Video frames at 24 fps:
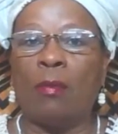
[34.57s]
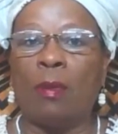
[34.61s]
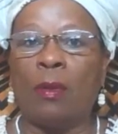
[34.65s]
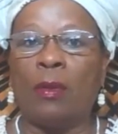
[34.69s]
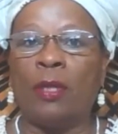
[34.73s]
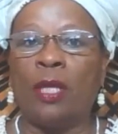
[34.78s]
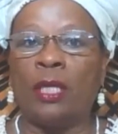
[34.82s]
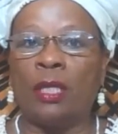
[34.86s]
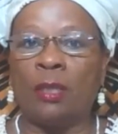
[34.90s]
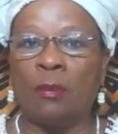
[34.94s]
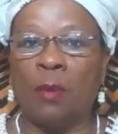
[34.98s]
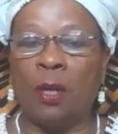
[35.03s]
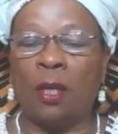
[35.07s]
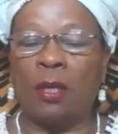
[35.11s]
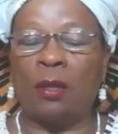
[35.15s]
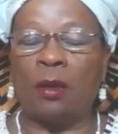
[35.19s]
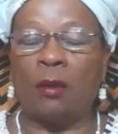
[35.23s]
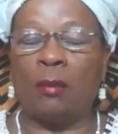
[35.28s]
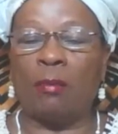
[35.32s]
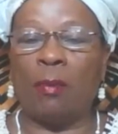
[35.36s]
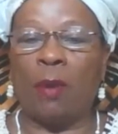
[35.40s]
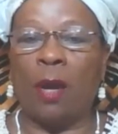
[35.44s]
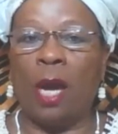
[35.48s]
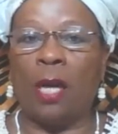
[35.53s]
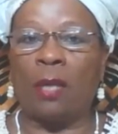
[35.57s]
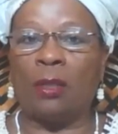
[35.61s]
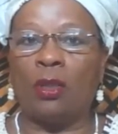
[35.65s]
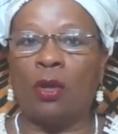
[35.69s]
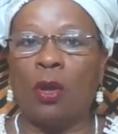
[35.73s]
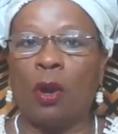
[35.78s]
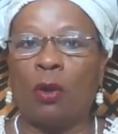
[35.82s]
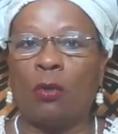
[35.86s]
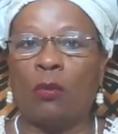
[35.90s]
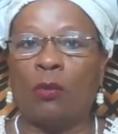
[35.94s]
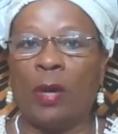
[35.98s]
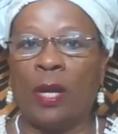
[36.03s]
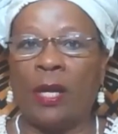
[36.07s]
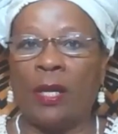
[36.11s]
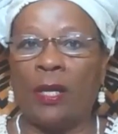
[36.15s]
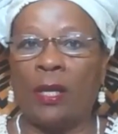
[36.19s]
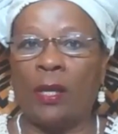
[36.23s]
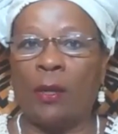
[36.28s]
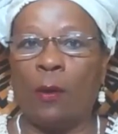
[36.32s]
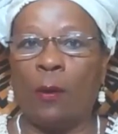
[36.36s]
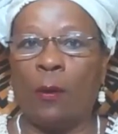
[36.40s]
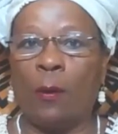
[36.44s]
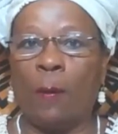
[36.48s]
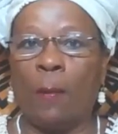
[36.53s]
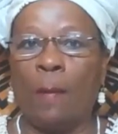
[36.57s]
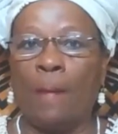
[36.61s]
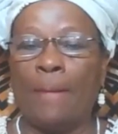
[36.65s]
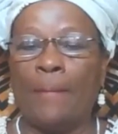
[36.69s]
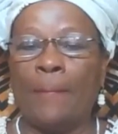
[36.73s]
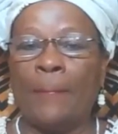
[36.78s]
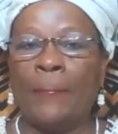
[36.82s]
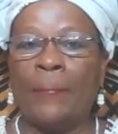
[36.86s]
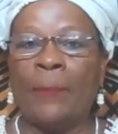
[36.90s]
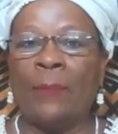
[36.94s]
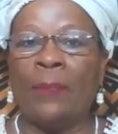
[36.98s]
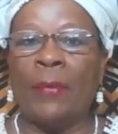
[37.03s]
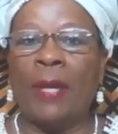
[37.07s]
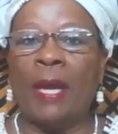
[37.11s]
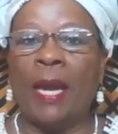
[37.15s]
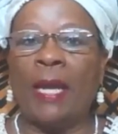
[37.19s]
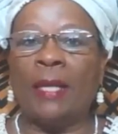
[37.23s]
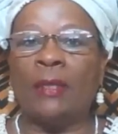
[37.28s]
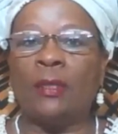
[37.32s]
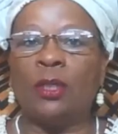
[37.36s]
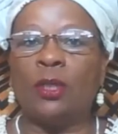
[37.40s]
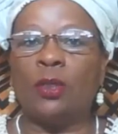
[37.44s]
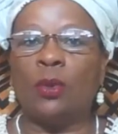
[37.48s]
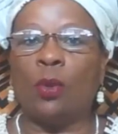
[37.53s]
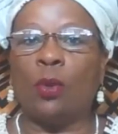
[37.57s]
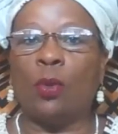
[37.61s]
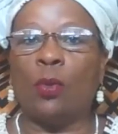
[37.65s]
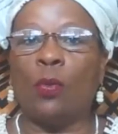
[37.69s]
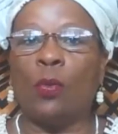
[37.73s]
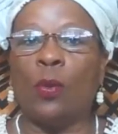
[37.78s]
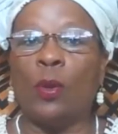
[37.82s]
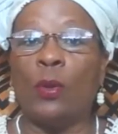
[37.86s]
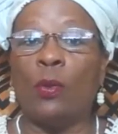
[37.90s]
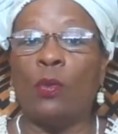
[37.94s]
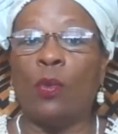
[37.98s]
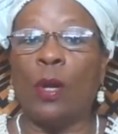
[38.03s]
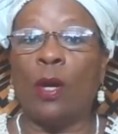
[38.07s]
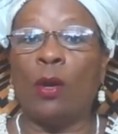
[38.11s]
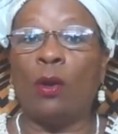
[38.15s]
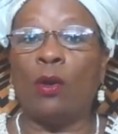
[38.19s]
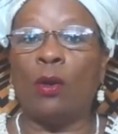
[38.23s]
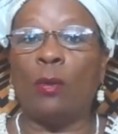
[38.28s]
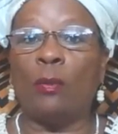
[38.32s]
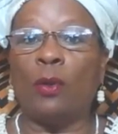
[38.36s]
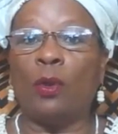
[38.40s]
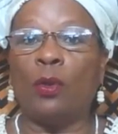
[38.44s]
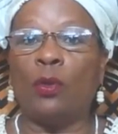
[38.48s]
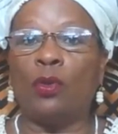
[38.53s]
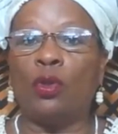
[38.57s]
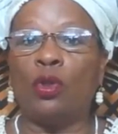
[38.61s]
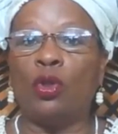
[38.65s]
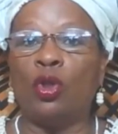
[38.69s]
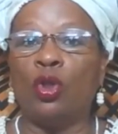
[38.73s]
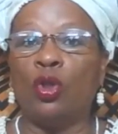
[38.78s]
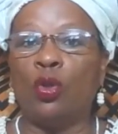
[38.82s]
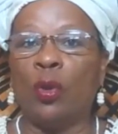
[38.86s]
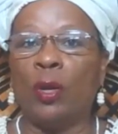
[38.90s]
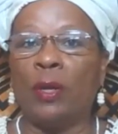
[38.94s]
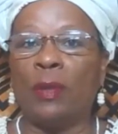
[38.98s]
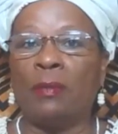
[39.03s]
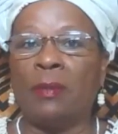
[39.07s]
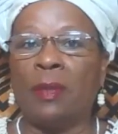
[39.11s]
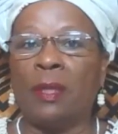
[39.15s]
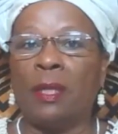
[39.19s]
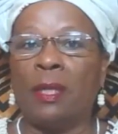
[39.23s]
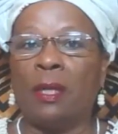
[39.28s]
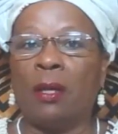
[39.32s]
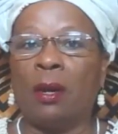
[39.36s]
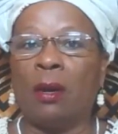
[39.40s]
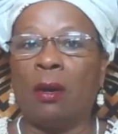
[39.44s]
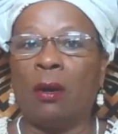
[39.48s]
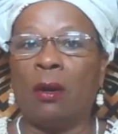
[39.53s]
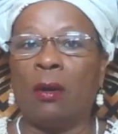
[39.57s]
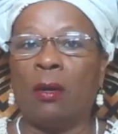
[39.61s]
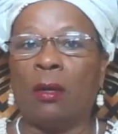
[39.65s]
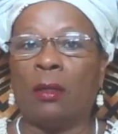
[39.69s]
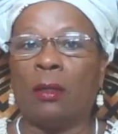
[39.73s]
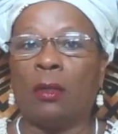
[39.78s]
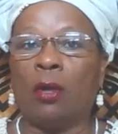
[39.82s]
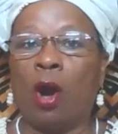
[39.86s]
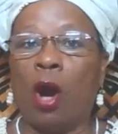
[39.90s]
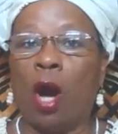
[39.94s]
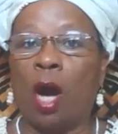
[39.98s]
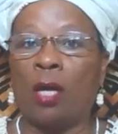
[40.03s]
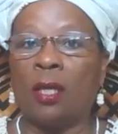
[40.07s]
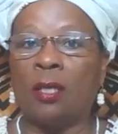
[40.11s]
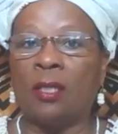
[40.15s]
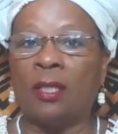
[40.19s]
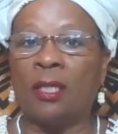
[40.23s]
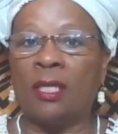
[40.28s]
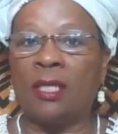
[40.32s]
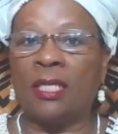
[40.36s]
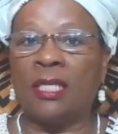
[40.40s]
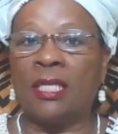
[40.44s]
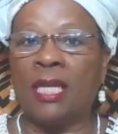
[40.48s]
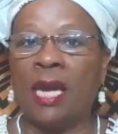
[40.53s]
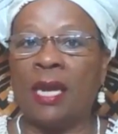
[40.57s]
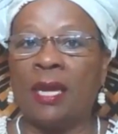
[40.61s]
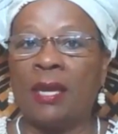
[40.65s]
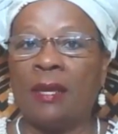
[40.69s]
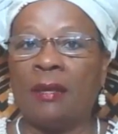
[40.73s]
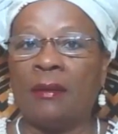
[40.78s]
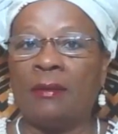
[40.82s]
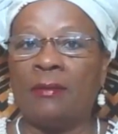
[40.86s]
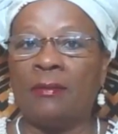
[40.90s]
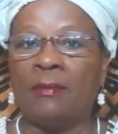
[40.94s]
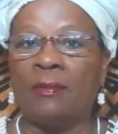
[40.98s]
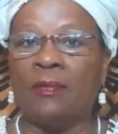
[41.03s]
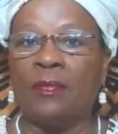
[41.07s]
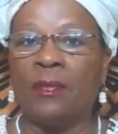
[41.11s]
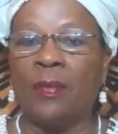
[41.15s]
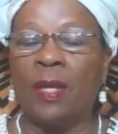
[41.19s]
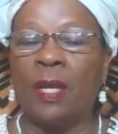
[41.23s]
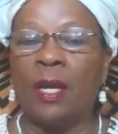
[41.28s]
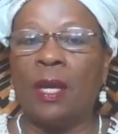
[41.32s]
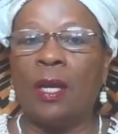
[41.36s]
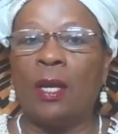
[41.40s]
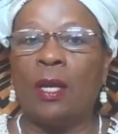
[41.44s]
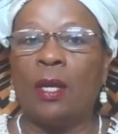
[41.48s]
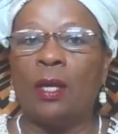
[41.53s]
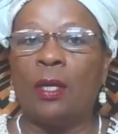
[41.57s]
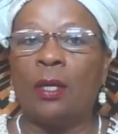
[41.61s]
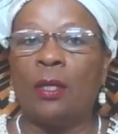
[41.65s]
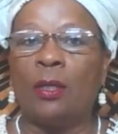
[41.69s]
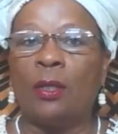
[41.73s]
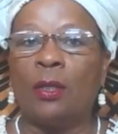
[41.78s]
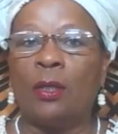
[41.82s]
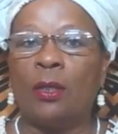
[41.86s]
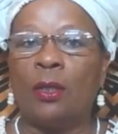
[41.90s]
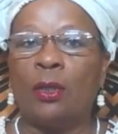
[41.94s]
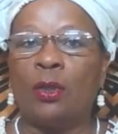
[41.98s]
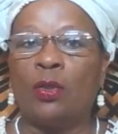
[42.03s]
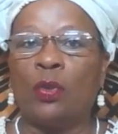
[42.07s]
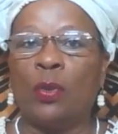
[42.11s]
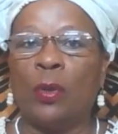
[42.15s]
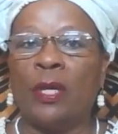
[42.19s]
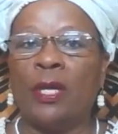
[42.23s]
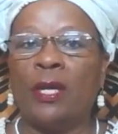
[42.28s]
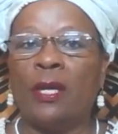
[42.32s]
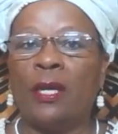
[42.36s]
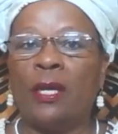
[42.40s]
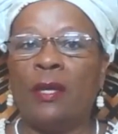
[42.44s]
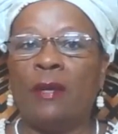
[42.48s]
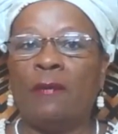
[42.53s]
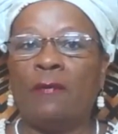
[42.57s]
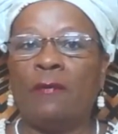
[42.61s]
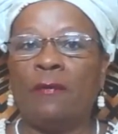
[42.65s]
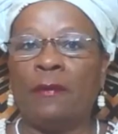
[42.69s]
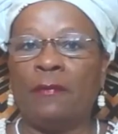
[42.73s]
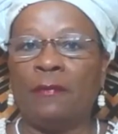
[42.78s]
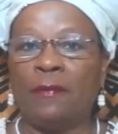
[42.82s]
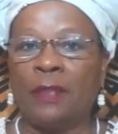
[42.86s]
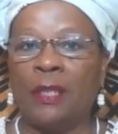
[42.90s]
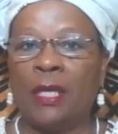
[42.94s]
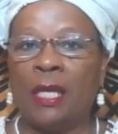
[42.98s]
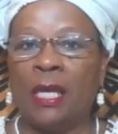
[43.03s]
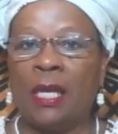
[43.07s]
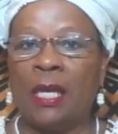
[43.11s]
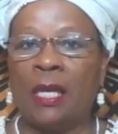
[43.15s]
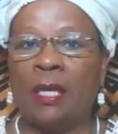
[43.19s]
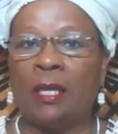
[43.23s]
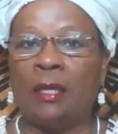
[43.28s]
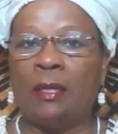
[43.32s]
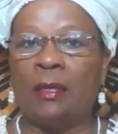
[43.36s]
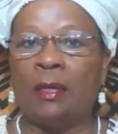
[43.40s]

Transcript: this month on Blog Talk Radio. And so we welcome you to join me on August the 2nd, 2015,